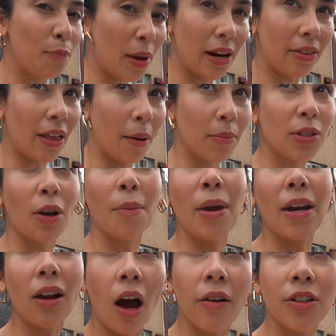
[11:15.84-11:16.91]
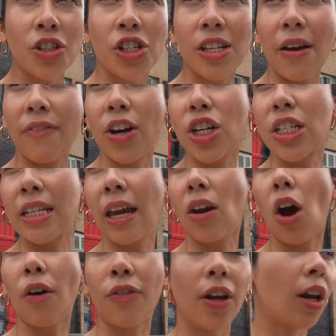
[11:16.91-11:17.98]
have been in them, so I made a conscious effort to get
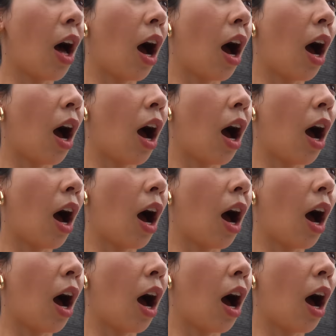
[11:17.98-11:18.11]
off at